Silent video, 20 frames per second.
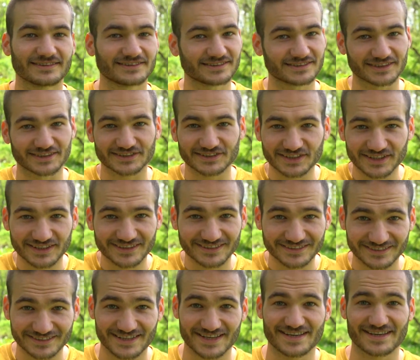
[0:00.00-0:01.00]
just
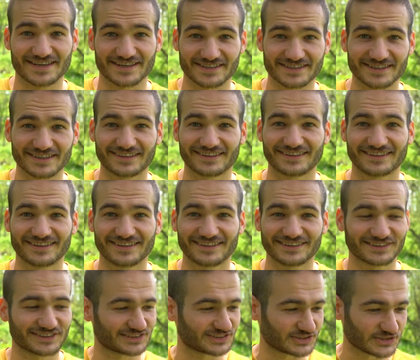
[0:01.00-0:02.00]
take it,
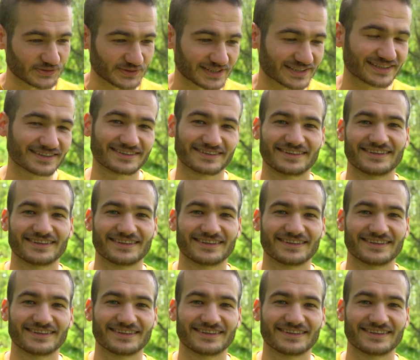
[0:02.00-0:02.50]
just do it.